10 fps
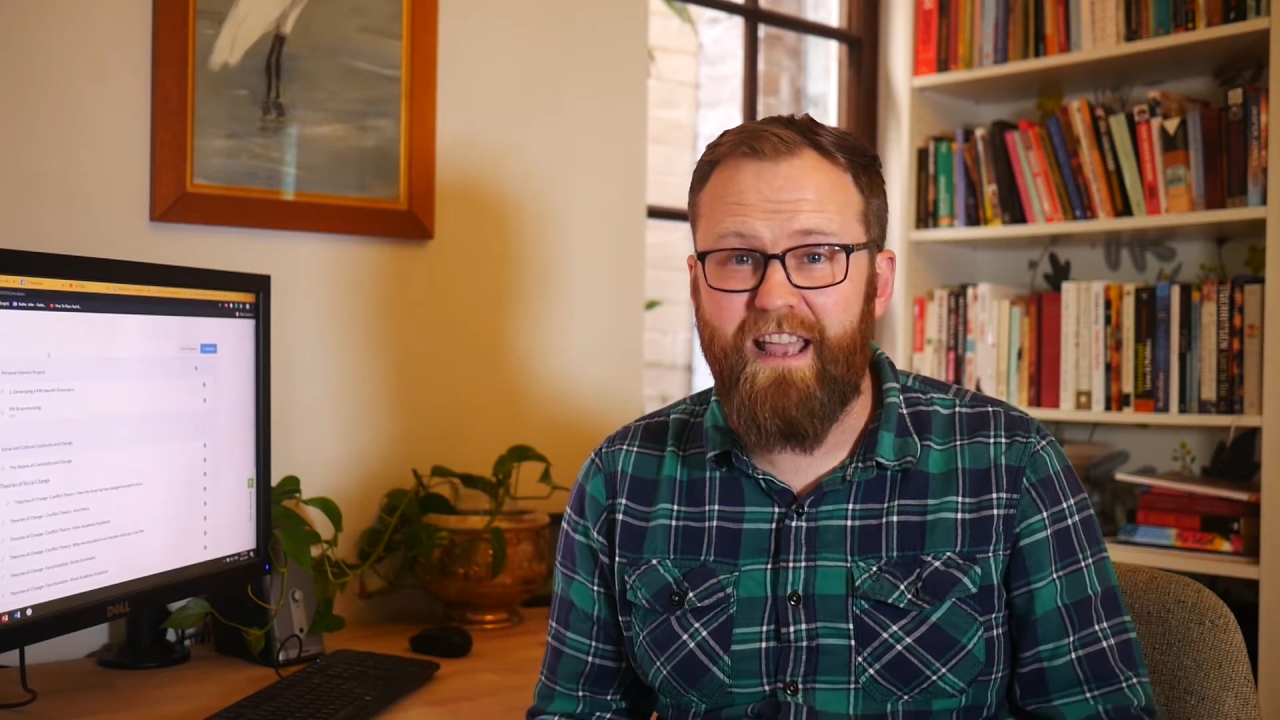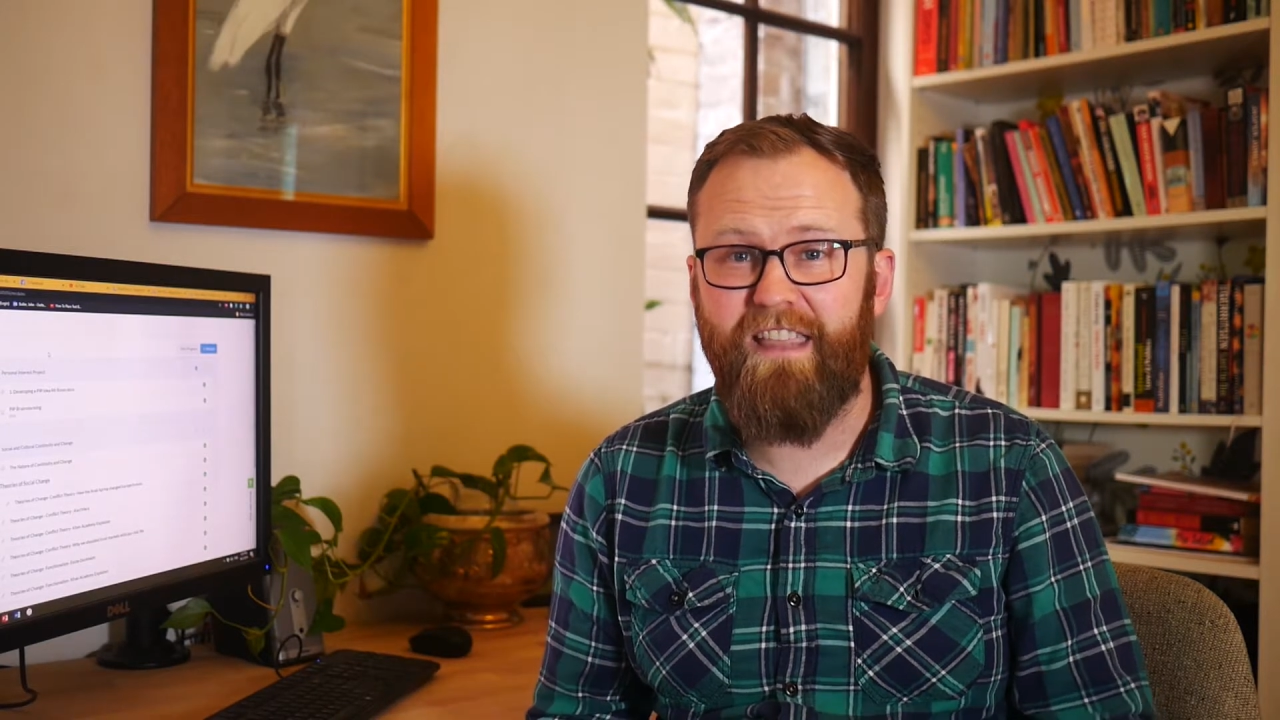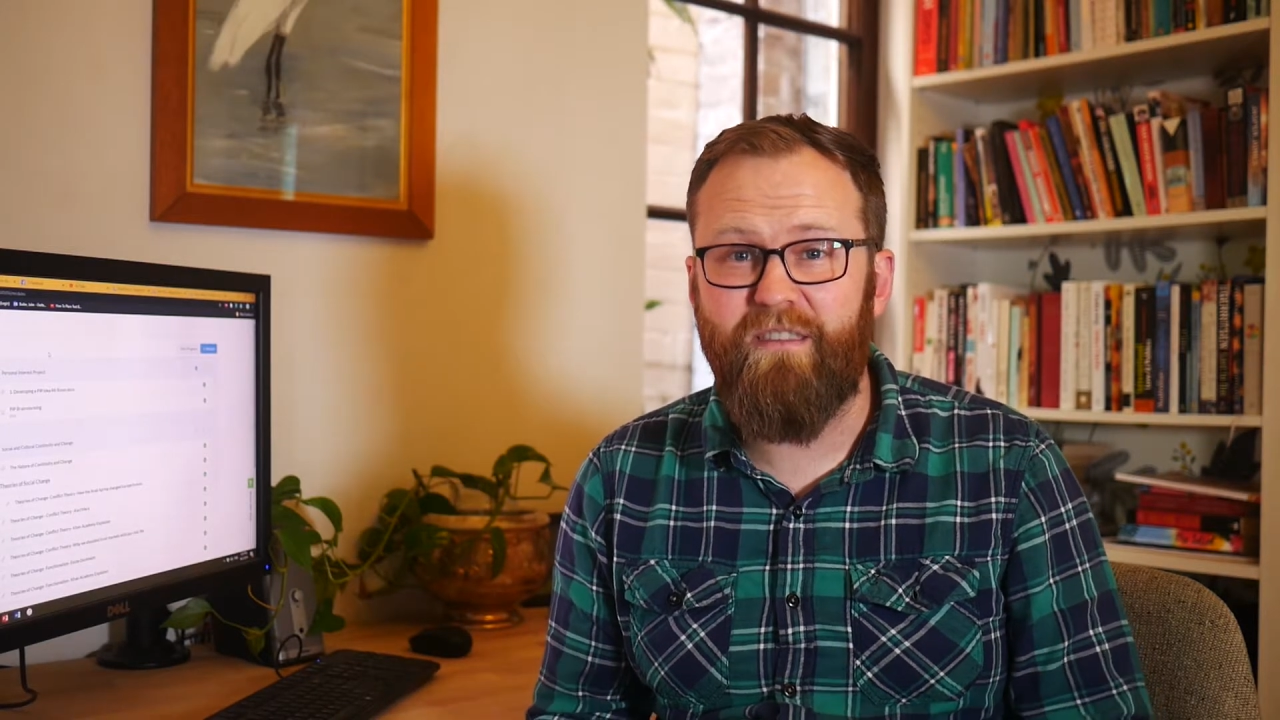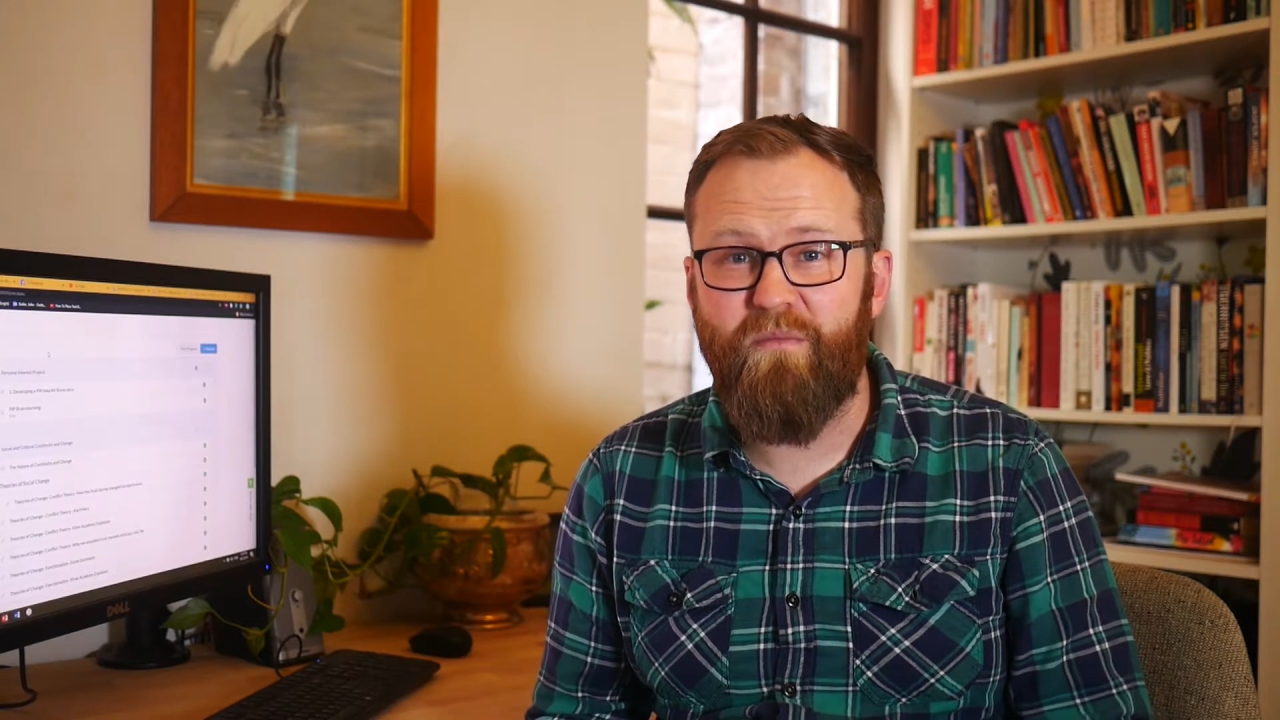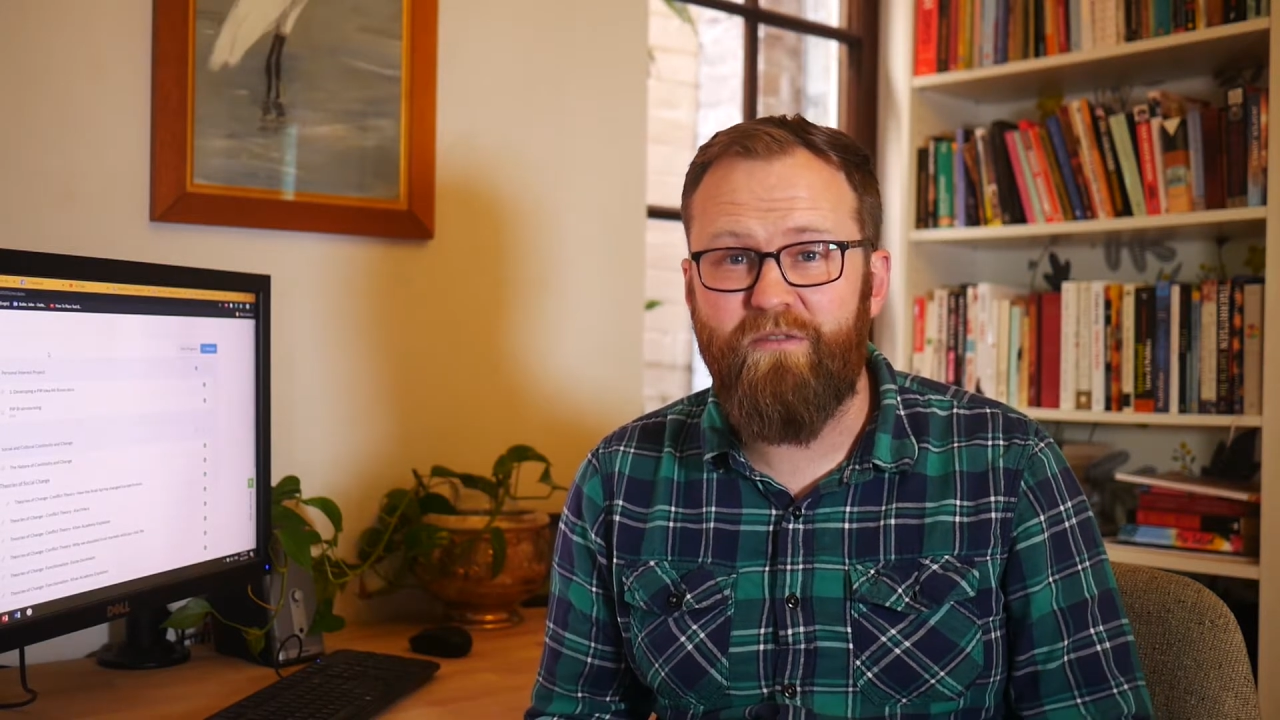
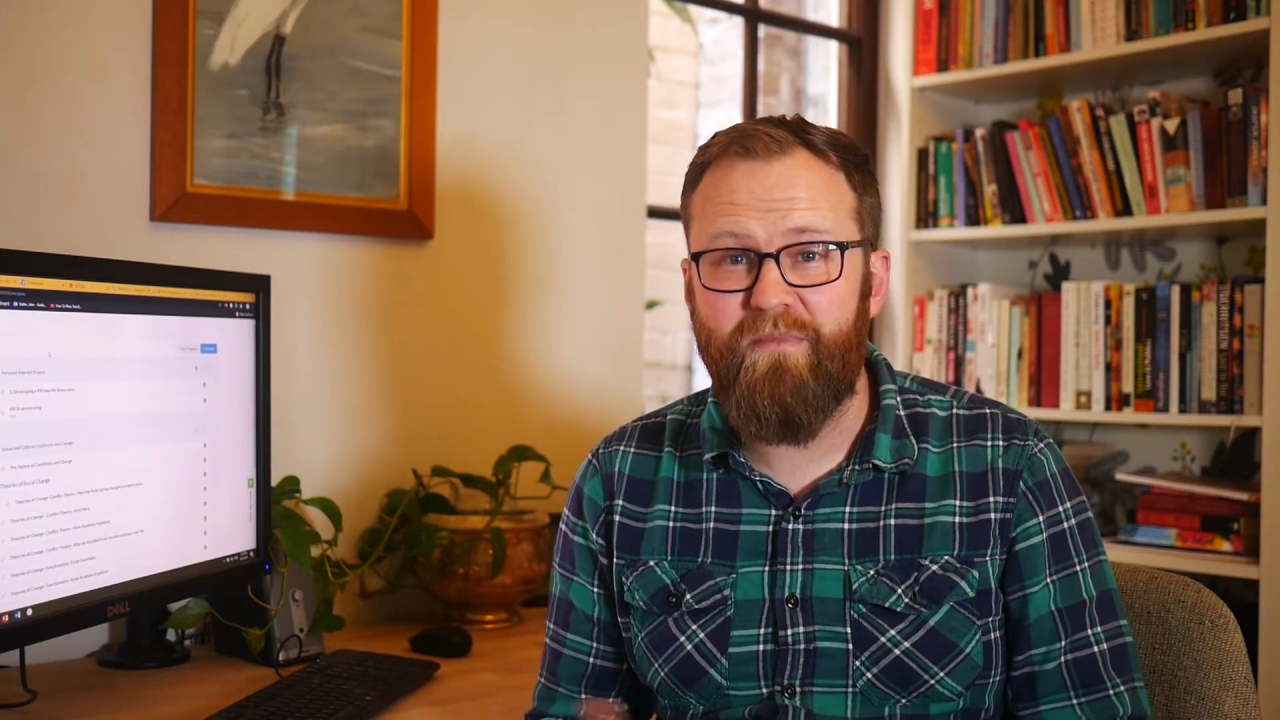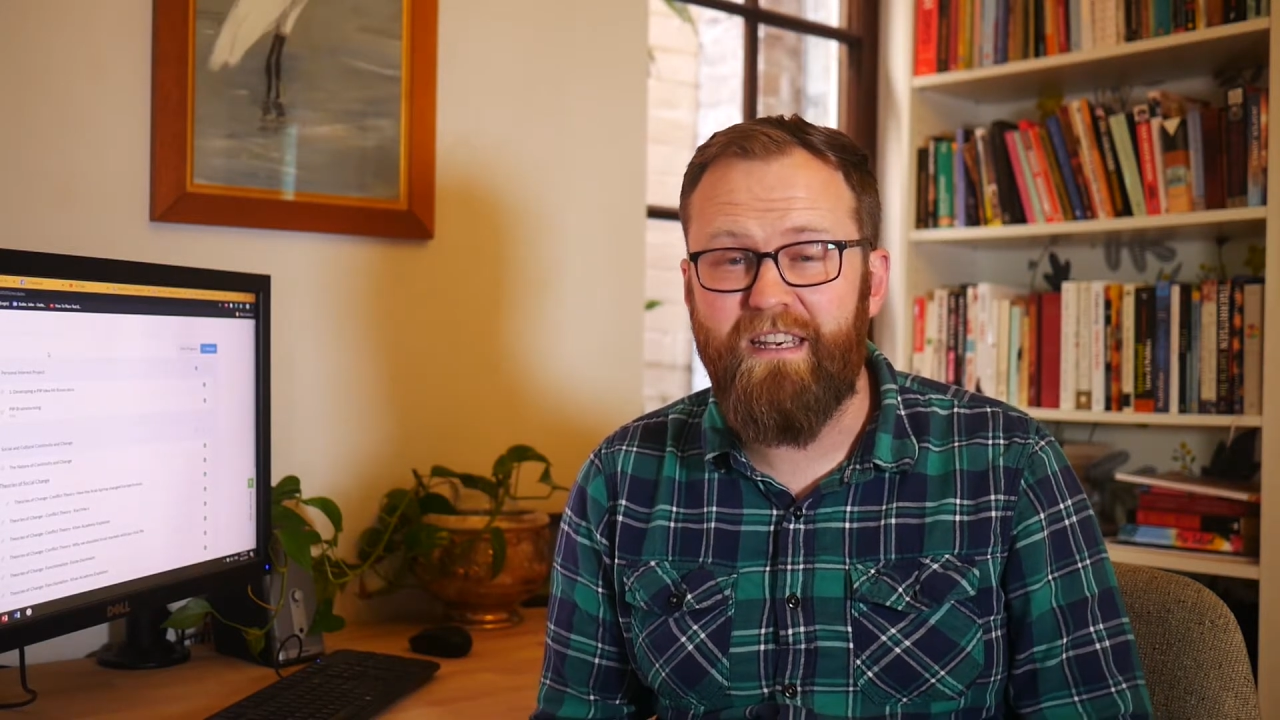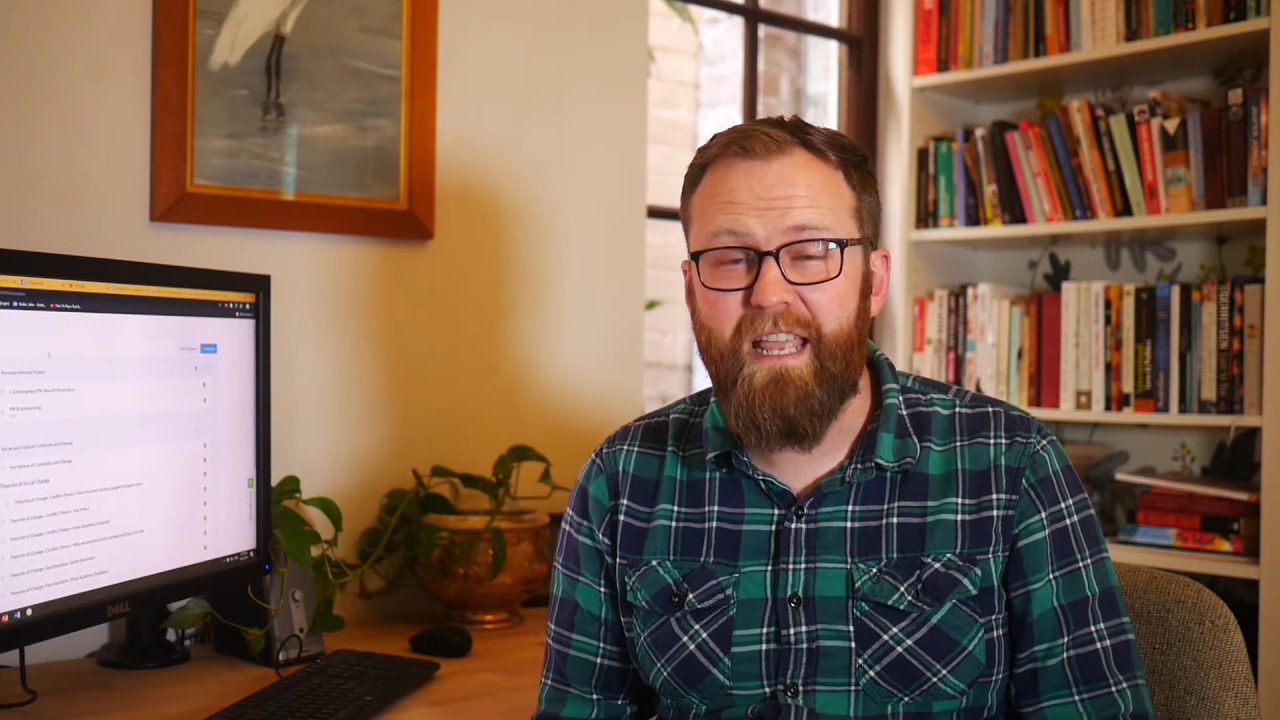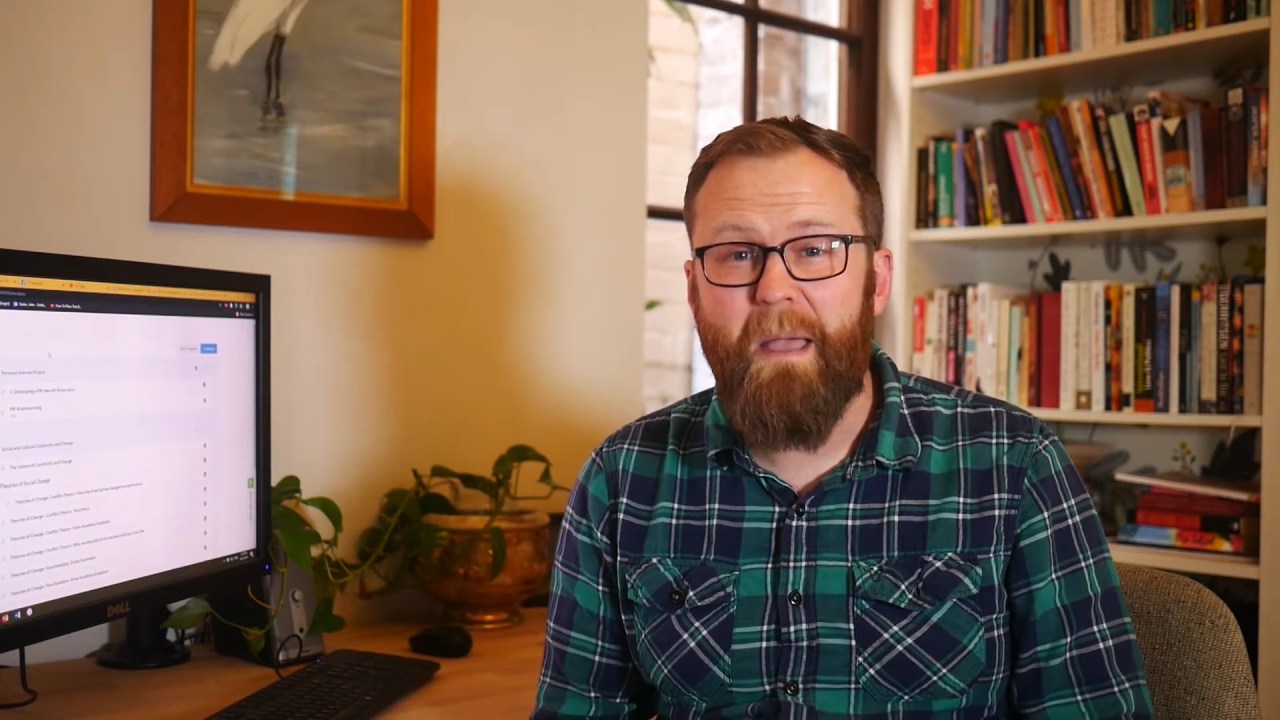at the moment,